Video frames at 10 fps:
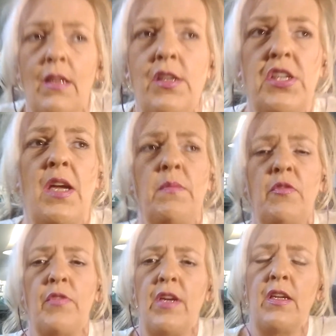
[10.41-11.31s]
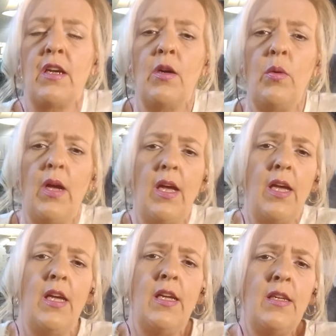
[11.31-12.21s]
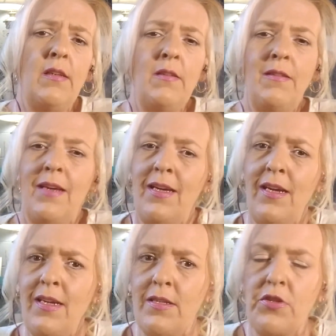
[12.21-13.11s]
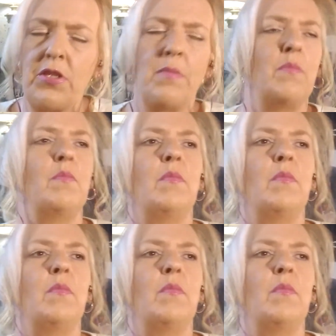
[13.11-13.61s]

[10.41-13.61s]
James Franco, and AH.